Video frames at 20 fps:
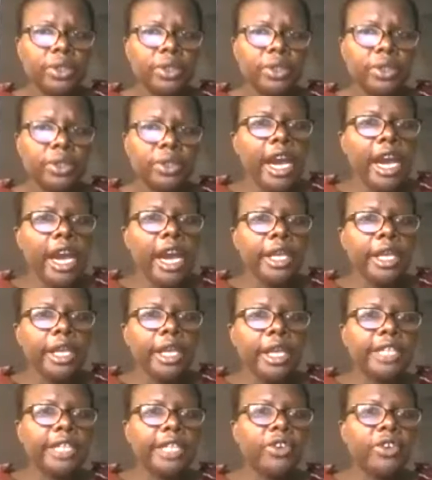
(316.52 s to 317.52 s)
It
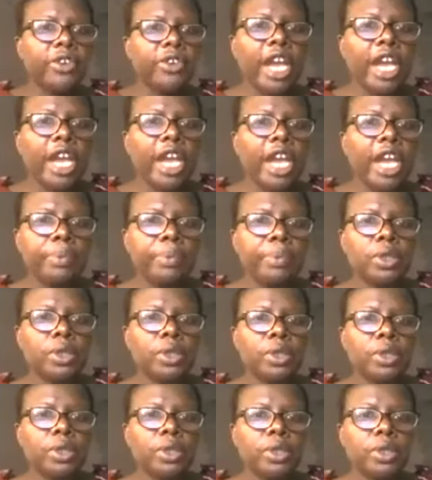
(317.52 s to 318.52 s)
has very high
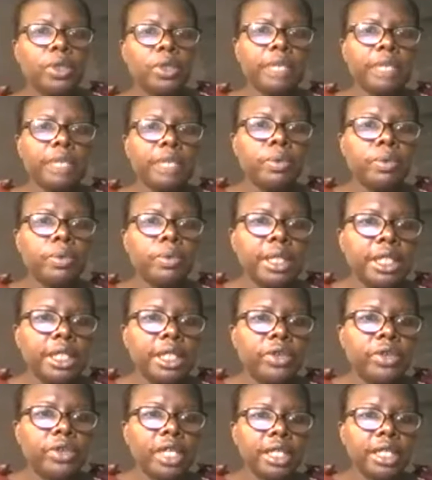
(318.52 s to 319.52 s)
mortality and morbidity
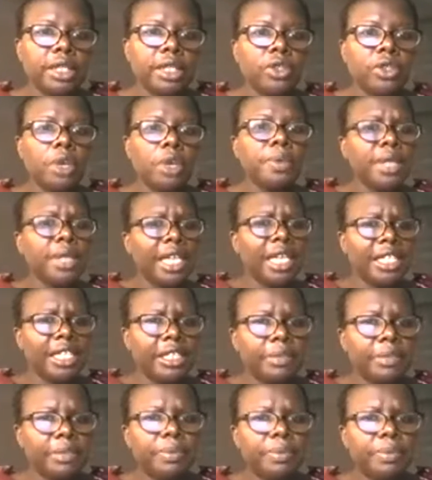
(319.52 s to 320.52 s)
rates. Up to
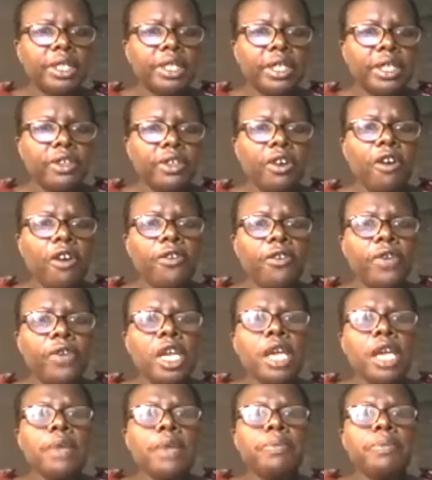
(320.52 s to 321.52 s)
19% of
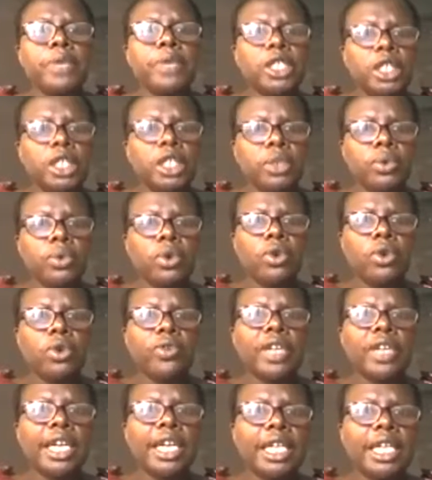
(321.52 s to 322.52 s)
patients with
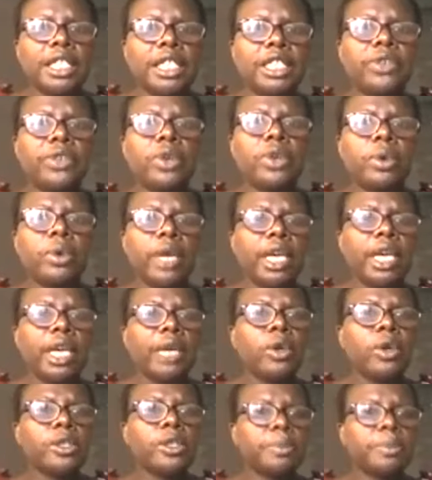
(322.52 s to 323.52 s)
COVID-19 require
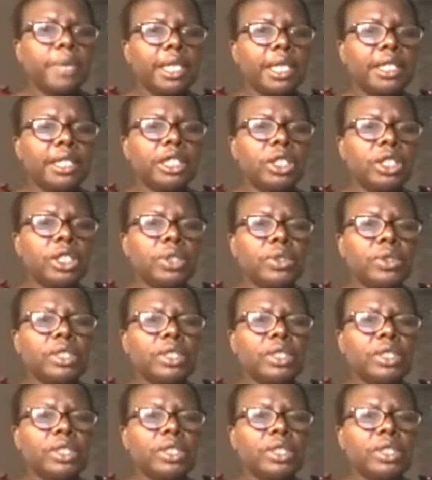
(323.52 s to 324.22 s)
hospitalization,